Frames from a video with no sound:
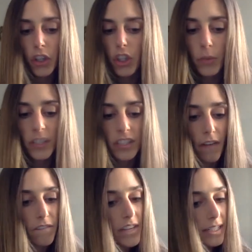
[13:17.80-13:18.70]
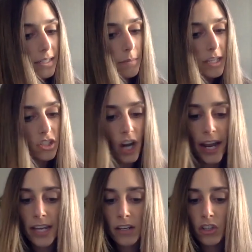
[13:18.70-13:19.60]
You is not fit to be a
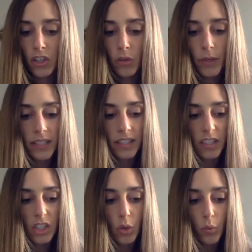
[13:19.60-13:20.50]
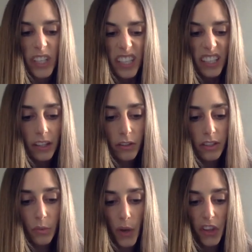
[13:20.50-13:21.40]
giant. You is a squinky little
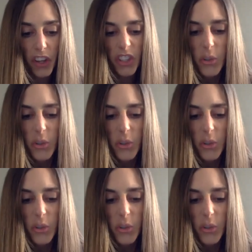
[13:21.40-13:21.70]
squiddler.